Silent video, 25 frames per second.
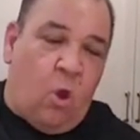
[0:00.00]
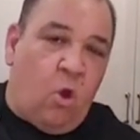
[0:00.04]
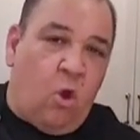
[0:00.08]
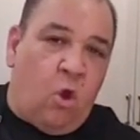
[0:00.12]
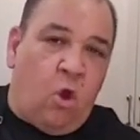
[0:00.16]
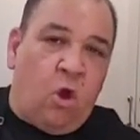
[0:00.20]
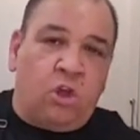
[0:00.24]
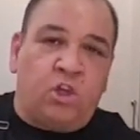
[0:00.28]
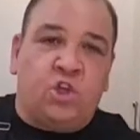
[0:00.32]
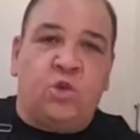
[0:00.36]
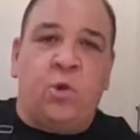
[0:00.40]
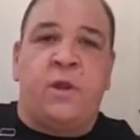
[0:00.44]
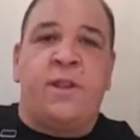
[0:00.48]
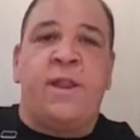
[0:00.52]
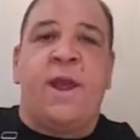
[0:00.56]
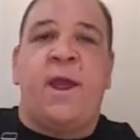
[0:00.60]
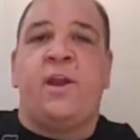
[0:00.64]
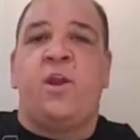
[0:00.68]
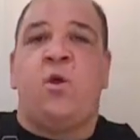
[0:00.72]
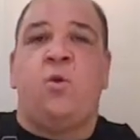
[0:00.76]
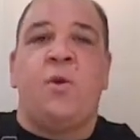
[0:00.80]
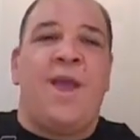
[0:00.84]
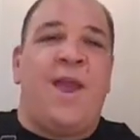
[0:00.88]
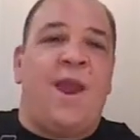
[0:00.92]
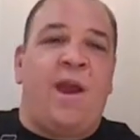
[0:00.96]
Also on
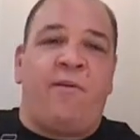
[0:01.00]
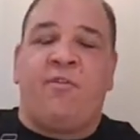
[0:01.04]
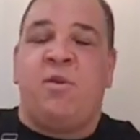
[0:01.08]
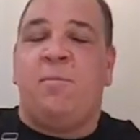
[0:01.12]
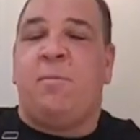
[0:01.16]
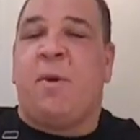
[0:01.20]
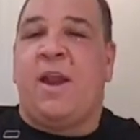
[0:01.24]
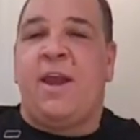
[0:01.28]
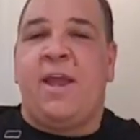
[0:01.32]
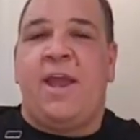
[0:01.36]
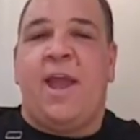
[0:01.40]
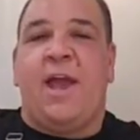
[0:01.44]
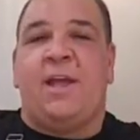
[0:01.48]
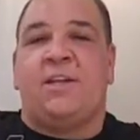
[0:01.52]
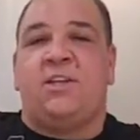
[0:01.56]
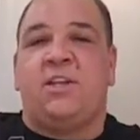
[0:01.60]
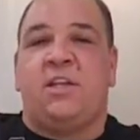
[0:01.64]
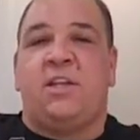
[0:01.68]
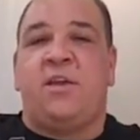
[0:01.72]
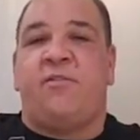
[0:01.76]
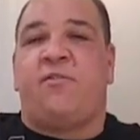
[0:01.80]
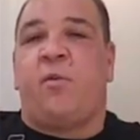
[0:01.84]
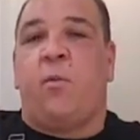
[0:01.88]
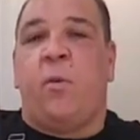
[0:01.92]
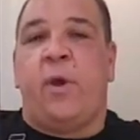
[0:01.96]
that note, everybody has a
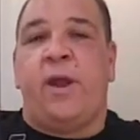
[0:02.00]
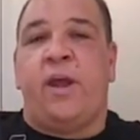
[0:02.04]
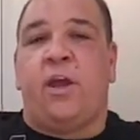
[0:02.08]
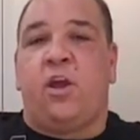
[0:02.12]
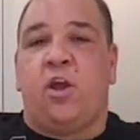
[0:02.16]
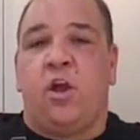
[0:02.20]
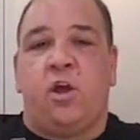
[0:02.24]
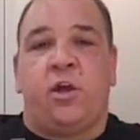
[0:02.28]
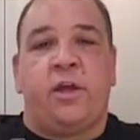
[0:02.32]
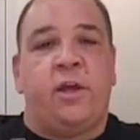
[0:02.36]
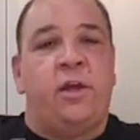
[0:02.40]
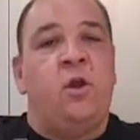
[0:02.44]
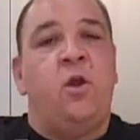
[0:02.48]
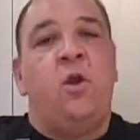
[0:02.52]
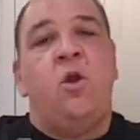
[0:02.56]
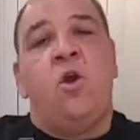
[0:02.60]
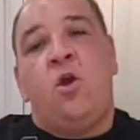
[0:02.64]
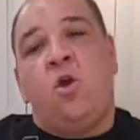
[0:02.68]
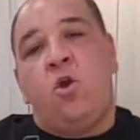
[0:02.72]
different way of cooking.